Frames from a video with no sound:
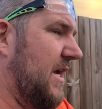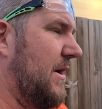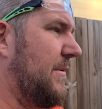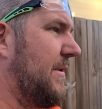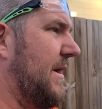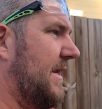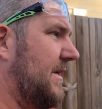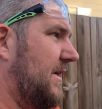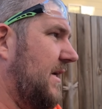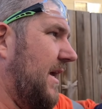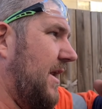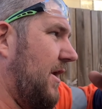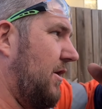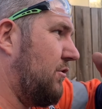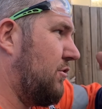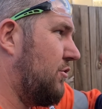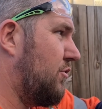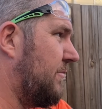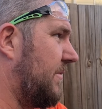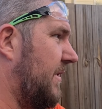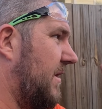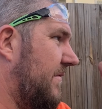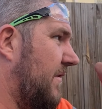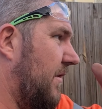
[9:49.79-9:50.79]
we had to get a little
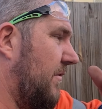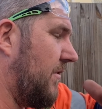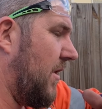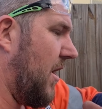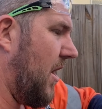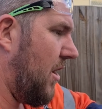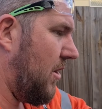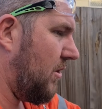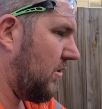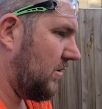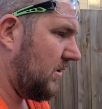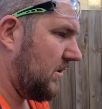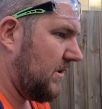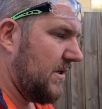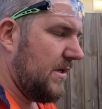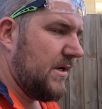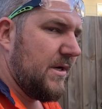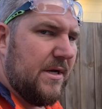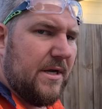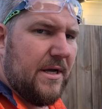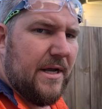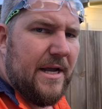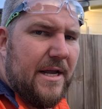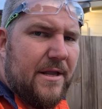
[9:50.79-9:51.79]
bit of a roll
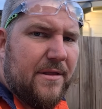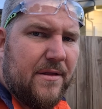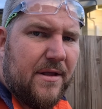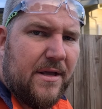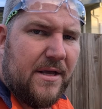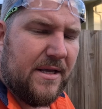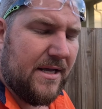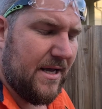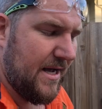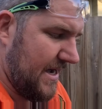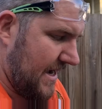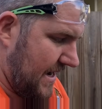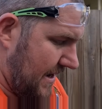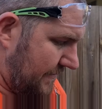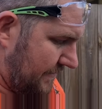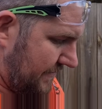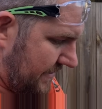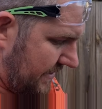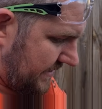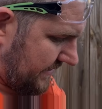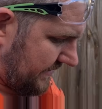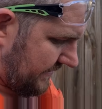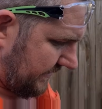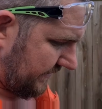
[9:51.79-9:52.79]
in
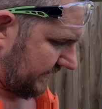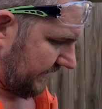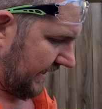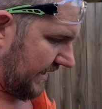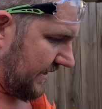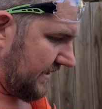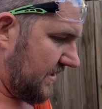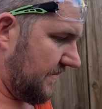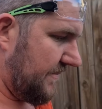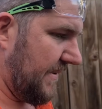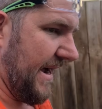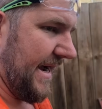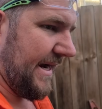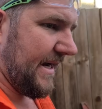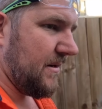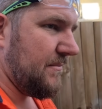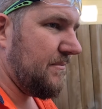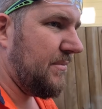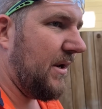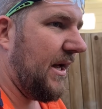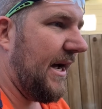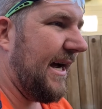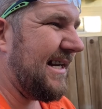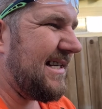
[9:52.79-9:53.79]
the backing
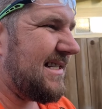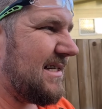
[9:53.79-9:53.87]
plate,